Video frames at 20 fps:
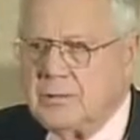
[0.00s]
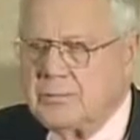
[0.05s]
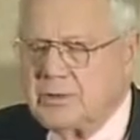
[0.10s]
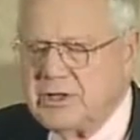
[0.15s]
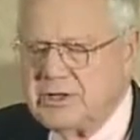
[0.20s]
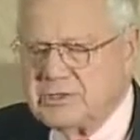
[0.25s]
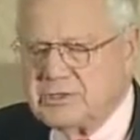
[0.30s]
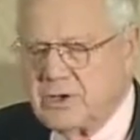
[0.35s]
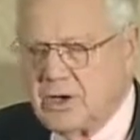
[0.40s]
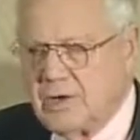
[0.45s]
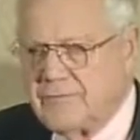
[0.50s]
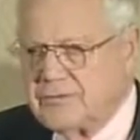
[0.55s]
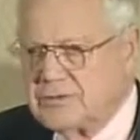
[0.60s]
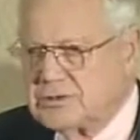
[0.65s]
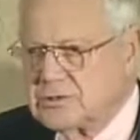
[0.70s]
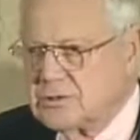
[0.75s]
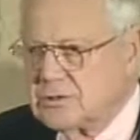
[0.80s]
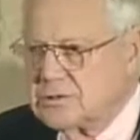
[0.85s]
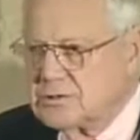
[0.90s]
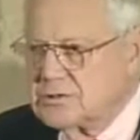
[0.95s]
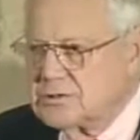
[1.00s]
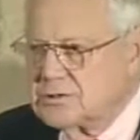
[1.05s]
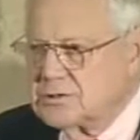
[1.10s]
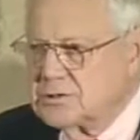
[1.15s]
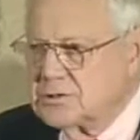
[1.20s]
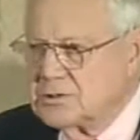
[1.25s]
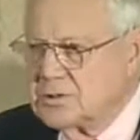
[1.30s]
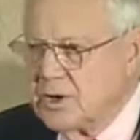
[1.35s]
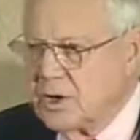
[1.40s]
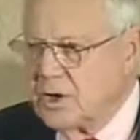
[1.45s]
police officers,
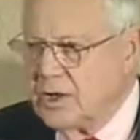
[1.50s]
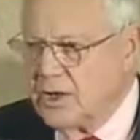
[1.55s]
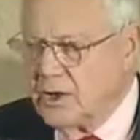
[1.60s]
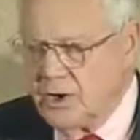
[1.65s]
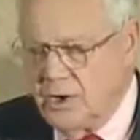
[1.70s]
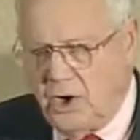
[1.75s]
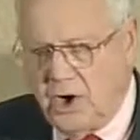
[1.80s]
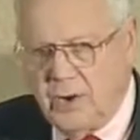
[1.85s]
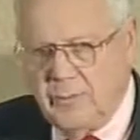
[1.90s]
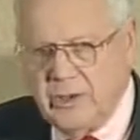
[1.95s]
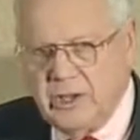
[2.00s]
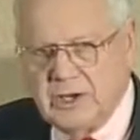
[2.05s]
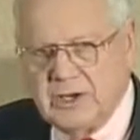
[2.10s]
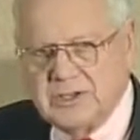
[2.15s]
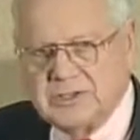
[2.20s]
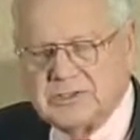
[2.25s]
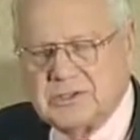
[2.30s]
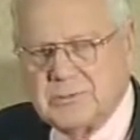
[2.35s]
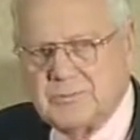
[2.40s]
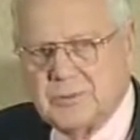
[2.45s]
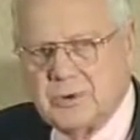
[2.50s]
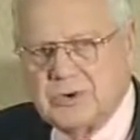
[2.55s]
Army enlisted